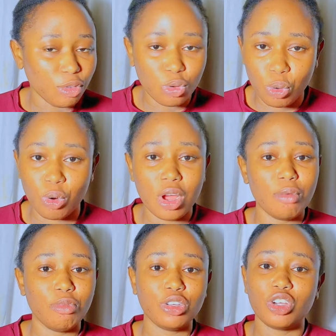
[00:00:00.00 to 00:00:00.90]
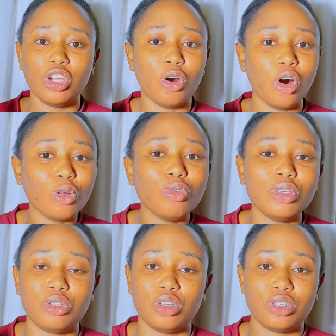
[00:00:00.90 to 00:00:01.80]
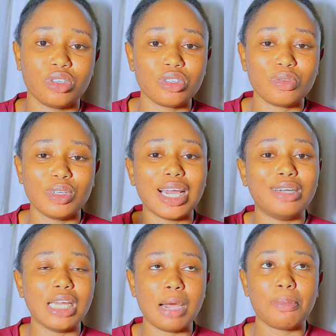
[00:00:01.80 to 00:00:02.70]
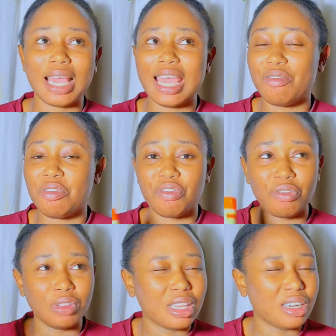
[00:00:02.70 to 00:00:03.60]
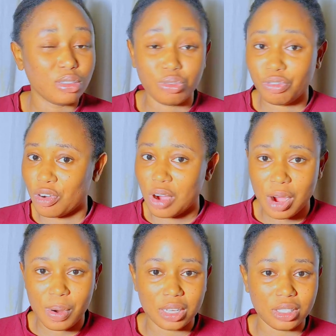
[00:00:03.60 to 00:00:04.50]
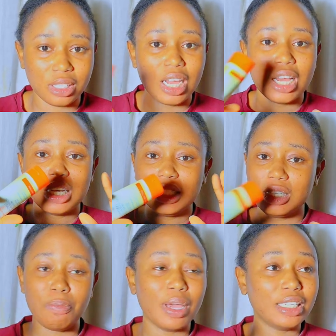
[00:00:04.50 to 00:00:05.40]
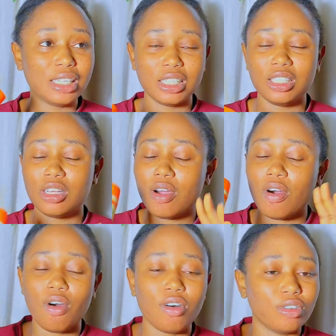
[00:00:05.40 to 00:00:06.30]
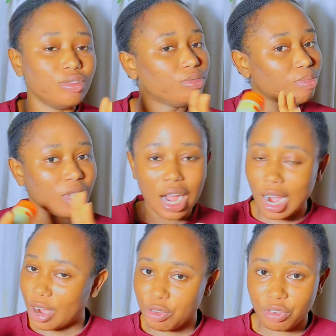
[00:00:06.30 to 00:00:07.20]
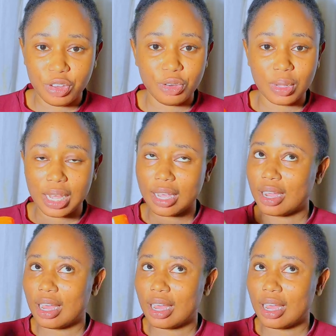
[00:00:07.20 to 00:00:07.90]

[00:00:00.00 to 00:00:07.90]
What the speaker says: No, make sure you're always with your sunscreen and reapply every 3 to 4 hours, depending on how you feel. Like,